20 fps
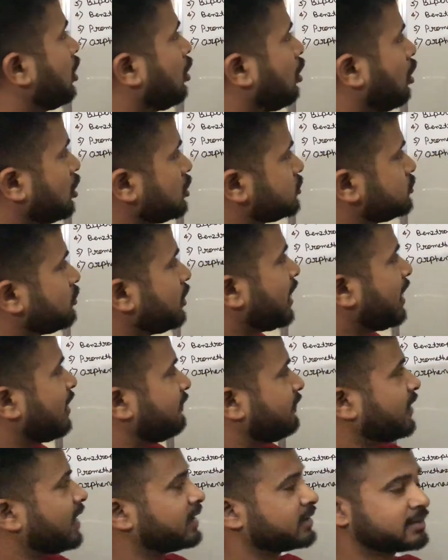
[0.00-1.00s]
also
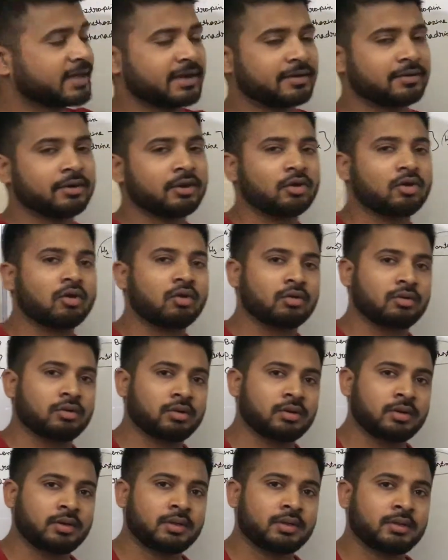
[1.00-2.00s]
affect that neuron
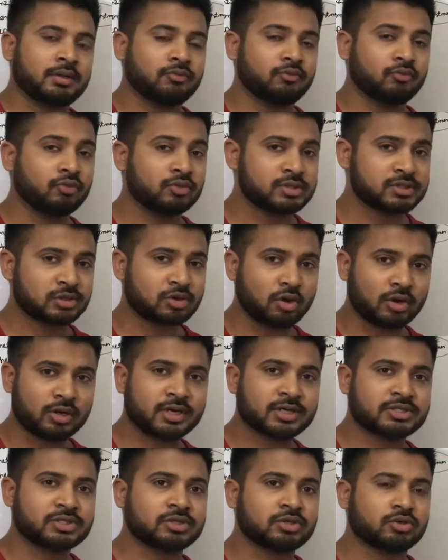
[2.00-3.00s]
who is a
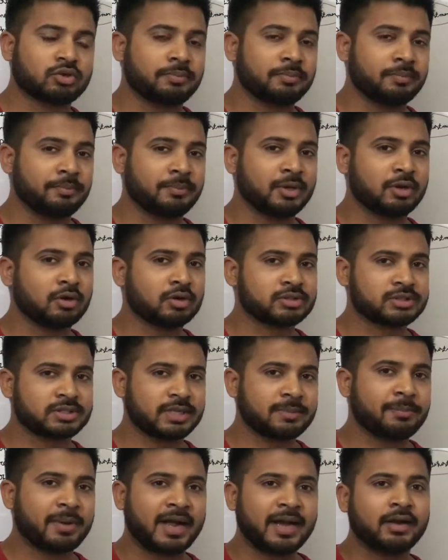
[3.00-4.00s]
cholinergic neuron because
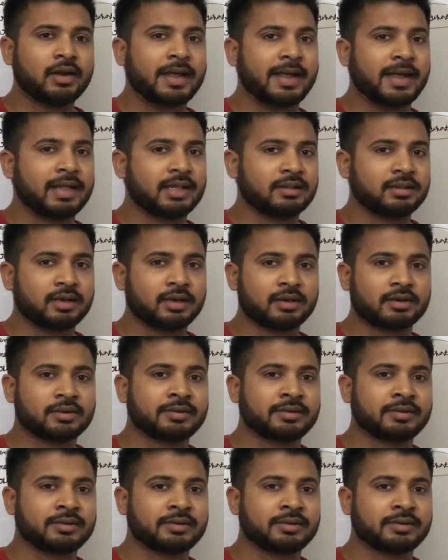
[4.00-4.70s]
they bind and